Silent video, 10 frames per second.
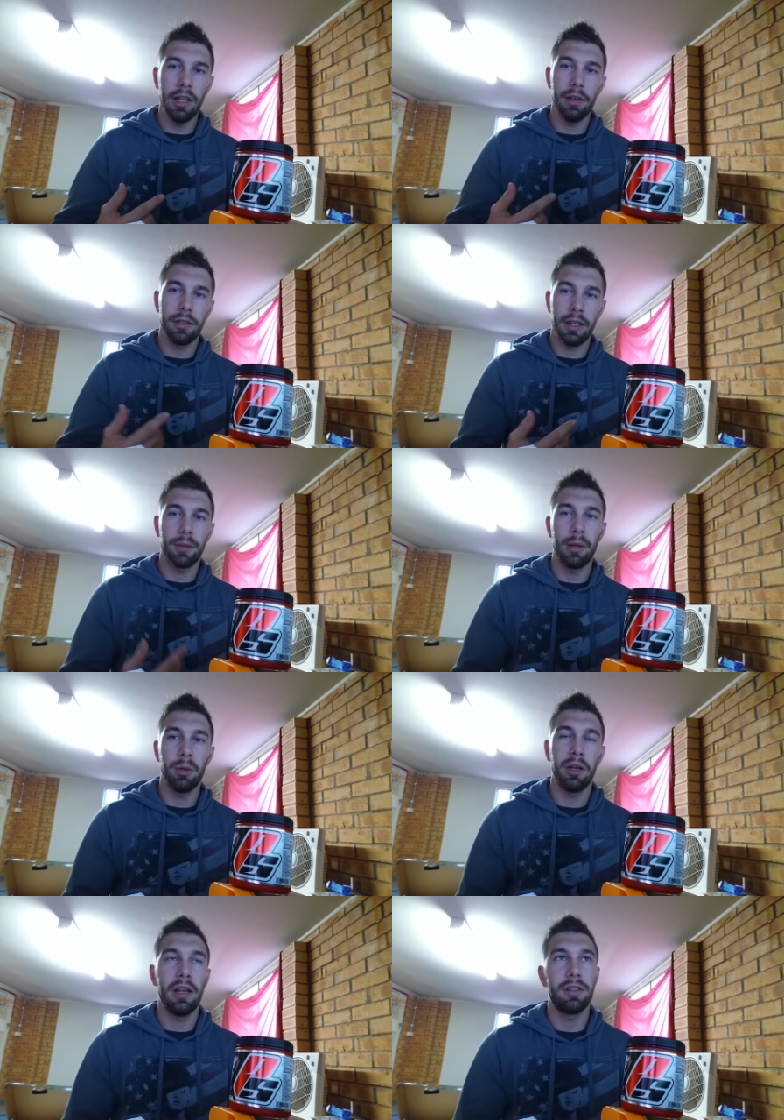that was the next
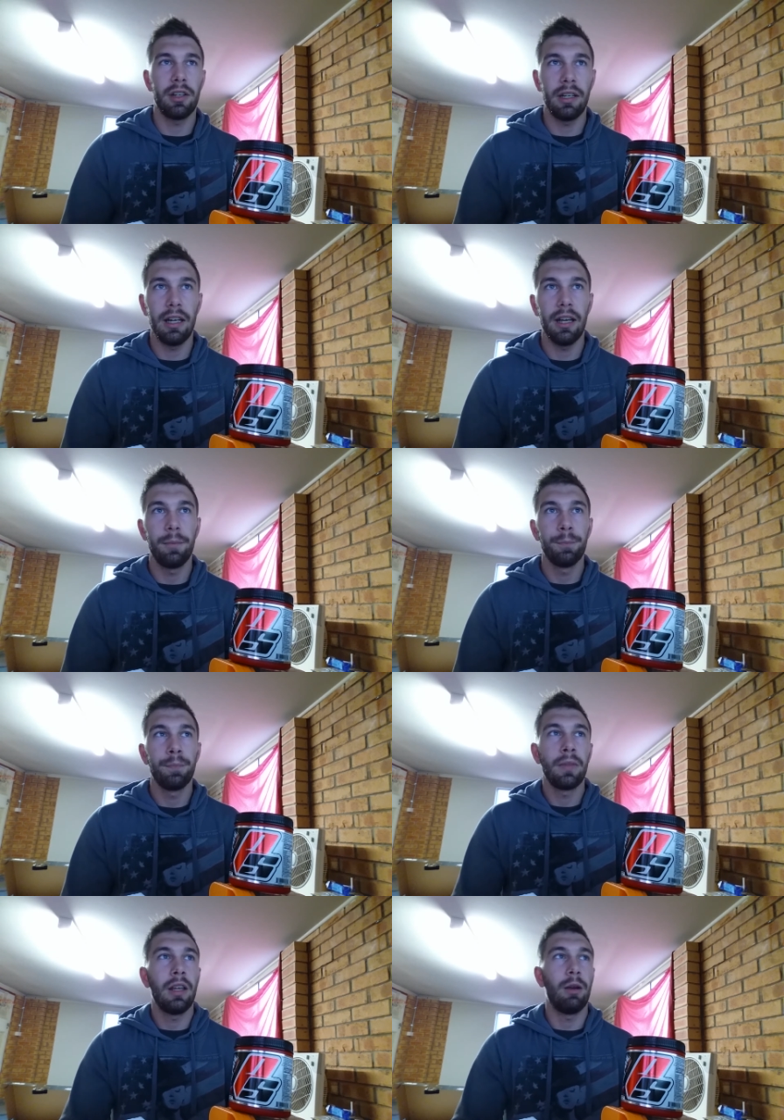pre-workout I was going to get.
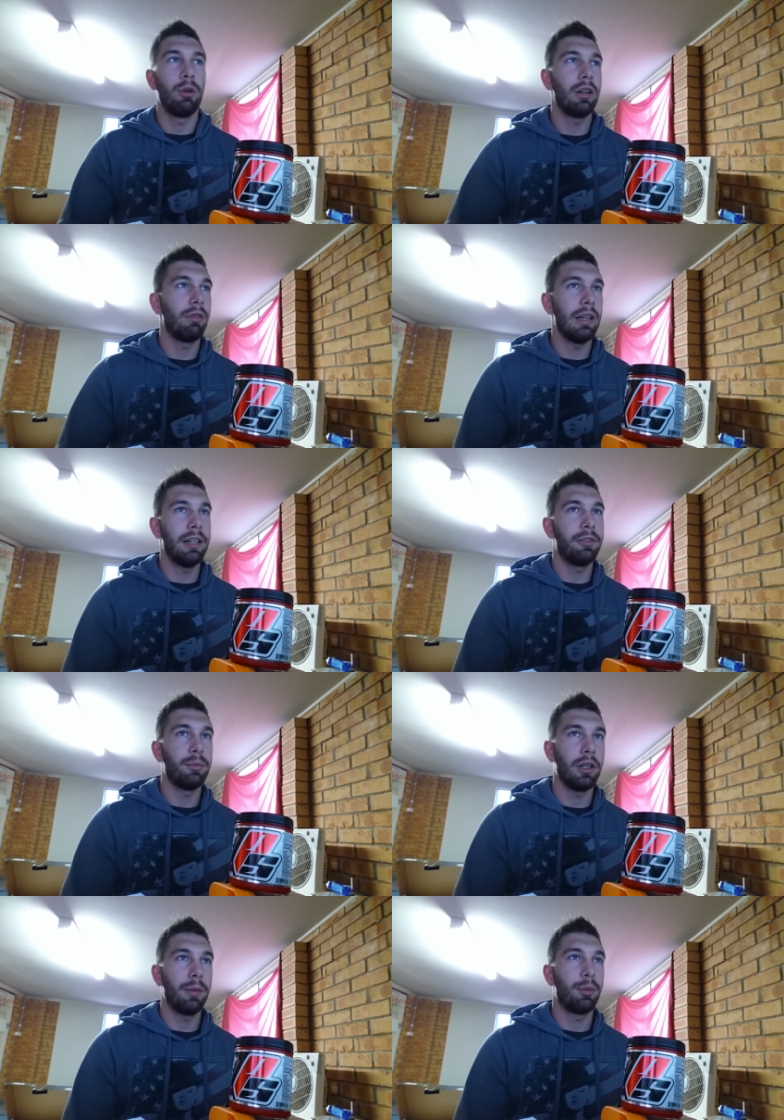And when I ran out of
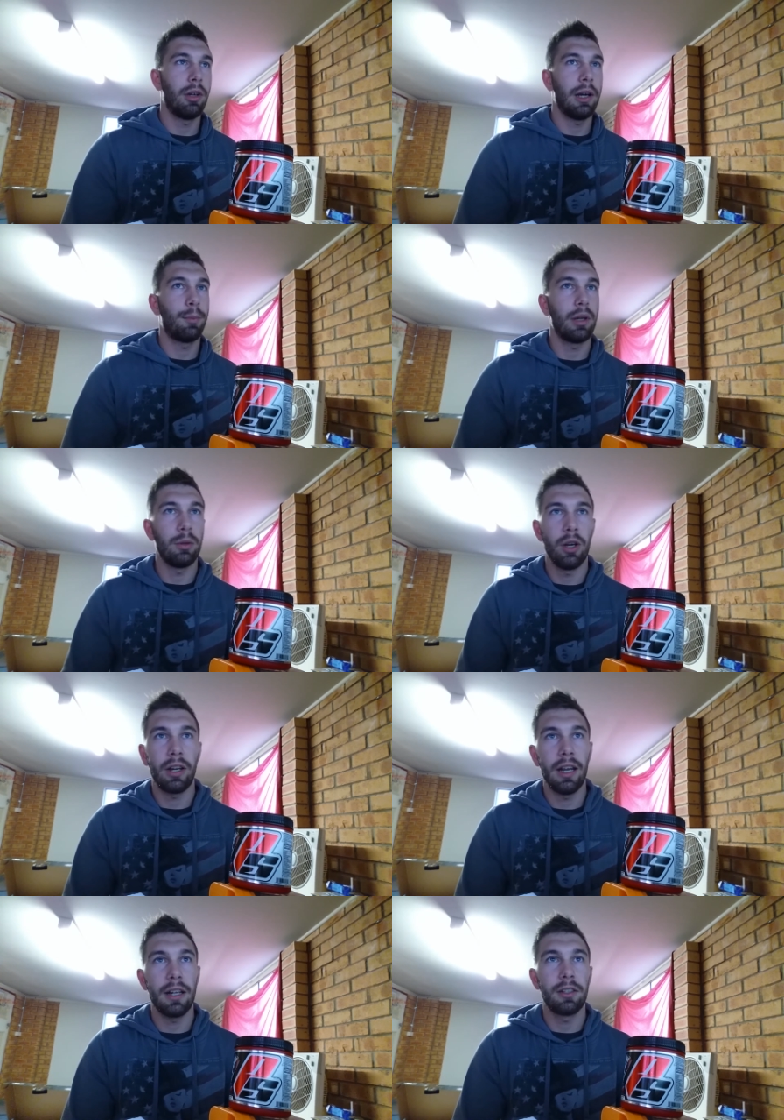my prior
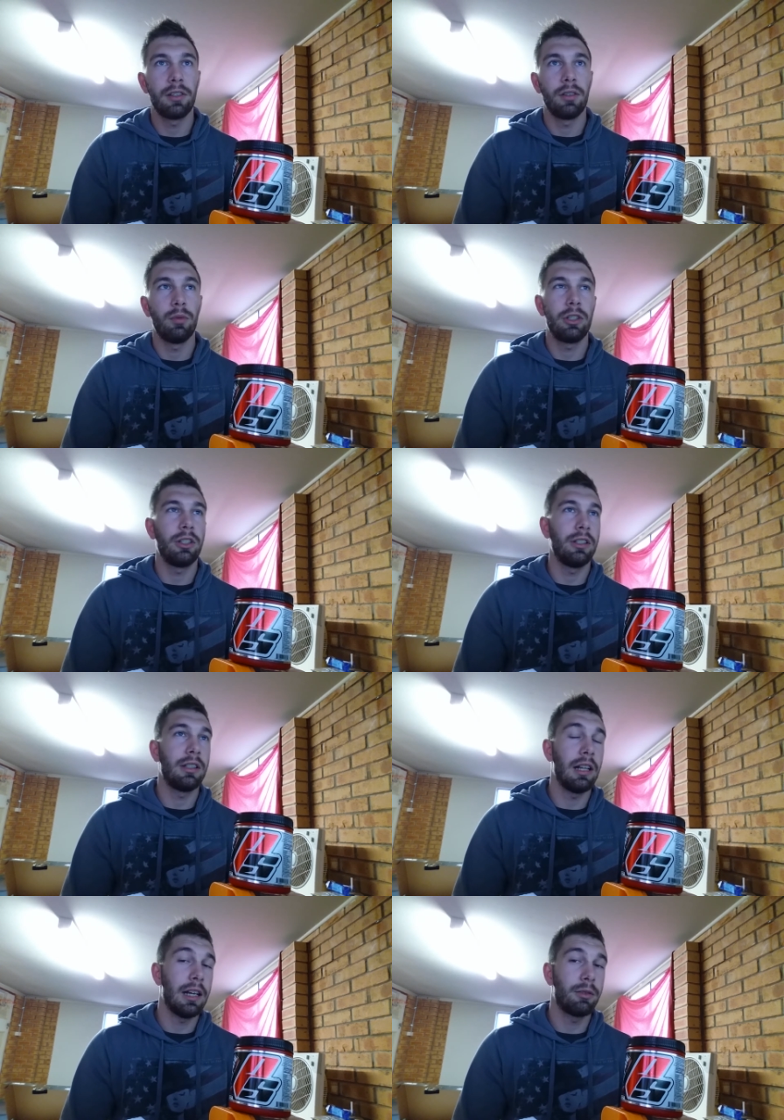pre-workouts, which is
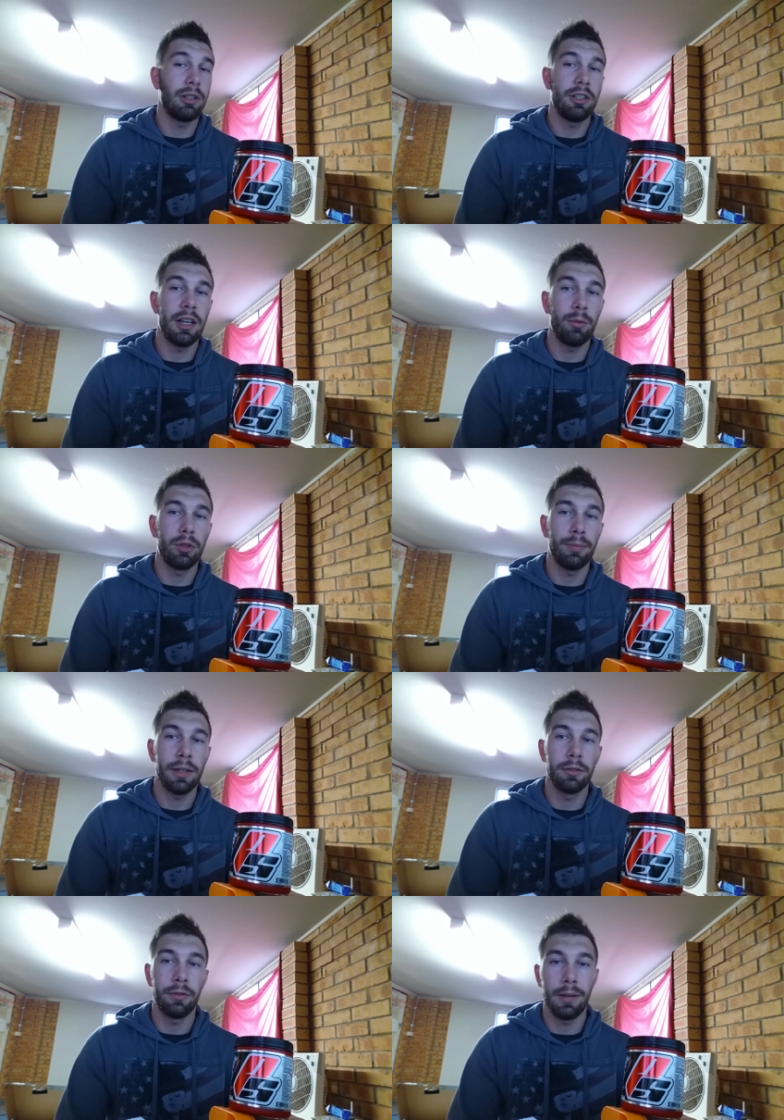the last one I just had was
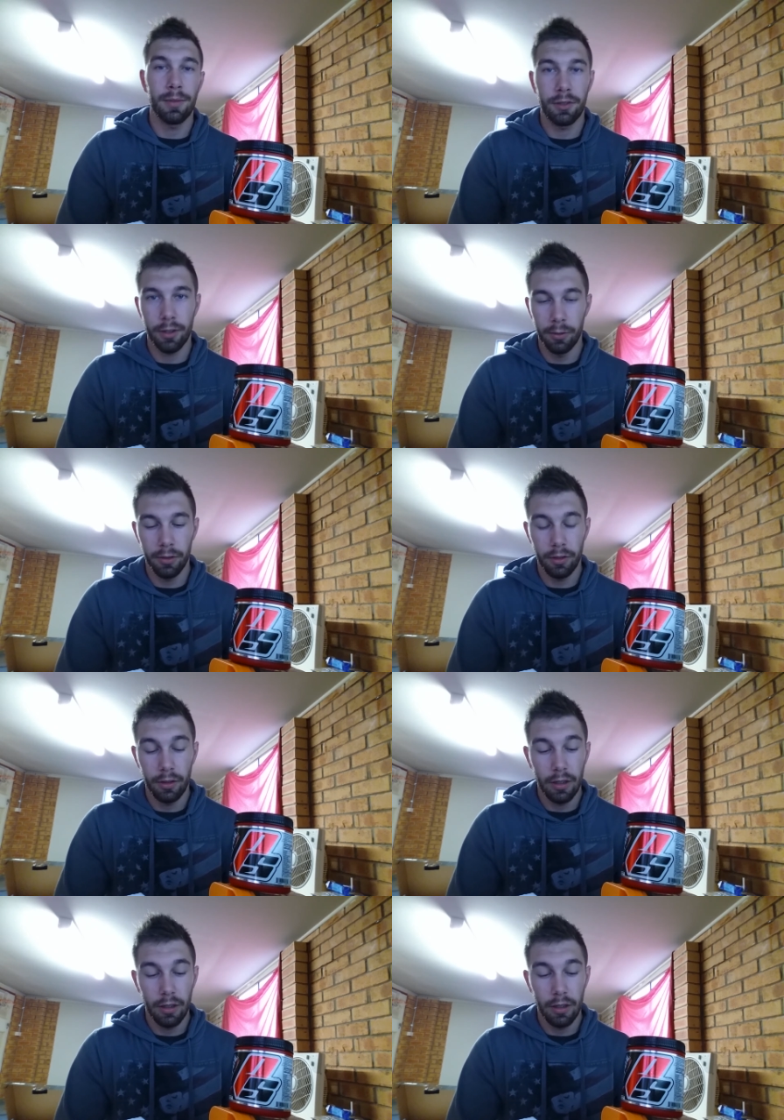Muscle Farmer Salt,